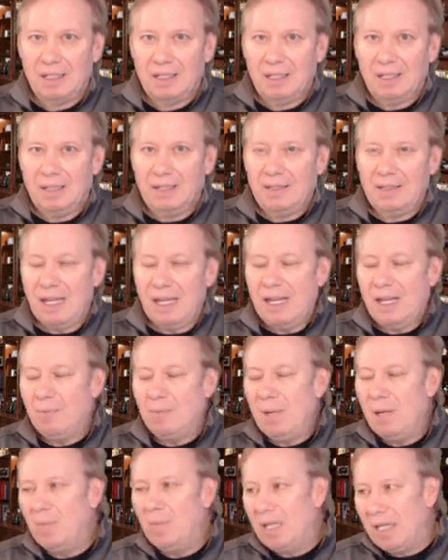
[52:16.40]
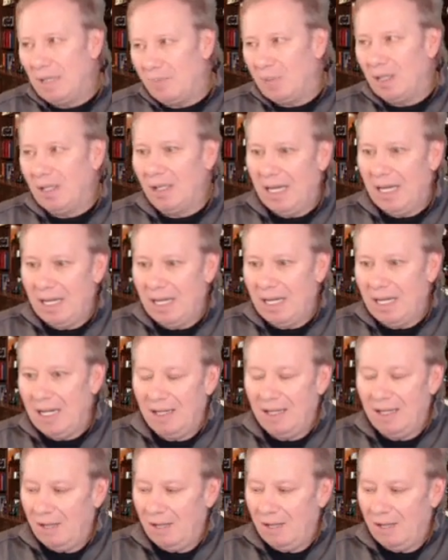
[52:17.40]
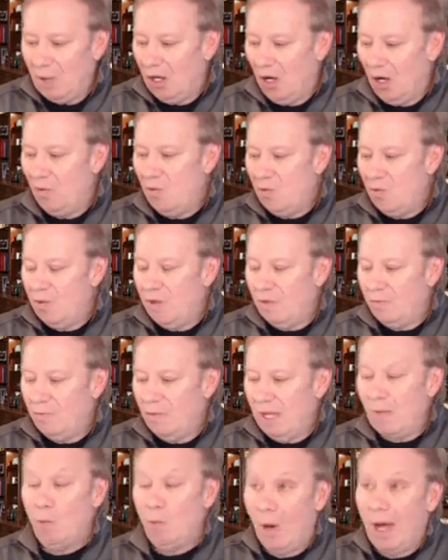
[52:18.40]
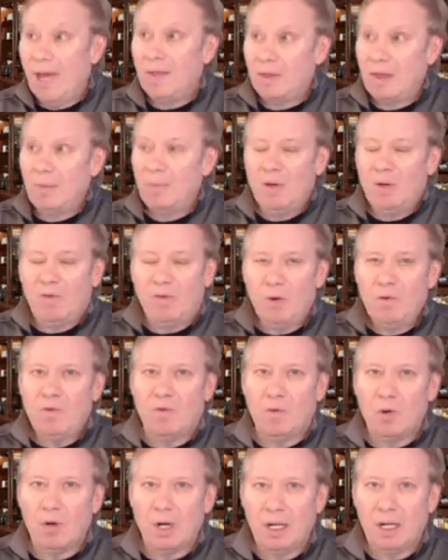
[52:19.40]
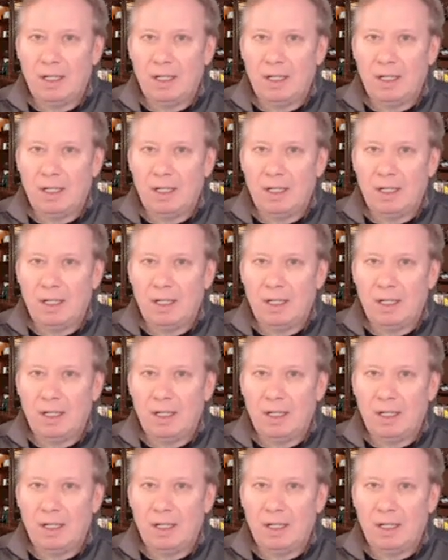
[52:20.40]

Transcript: because they can be manipulated, and we know who they want them to vote for.